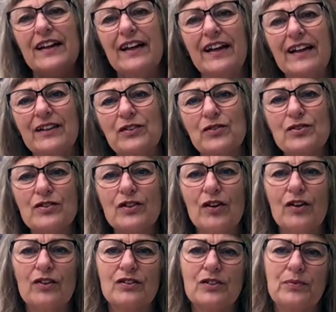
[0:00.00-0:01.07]
and you
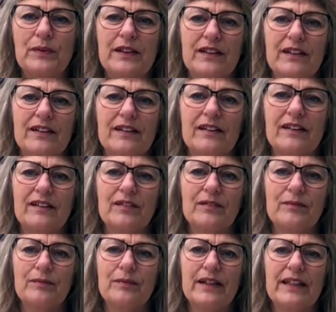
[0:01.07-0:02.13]
start with
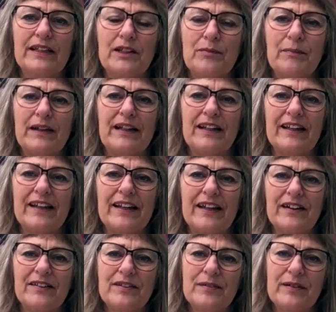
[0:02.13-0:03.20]
in the middle
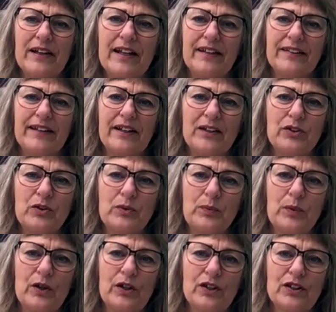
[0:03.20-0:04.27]
here, and then you
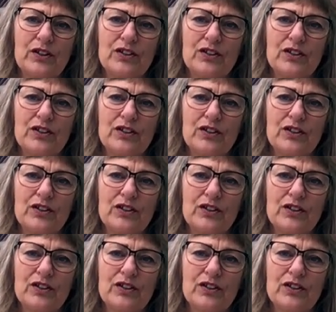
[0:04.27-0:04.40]
work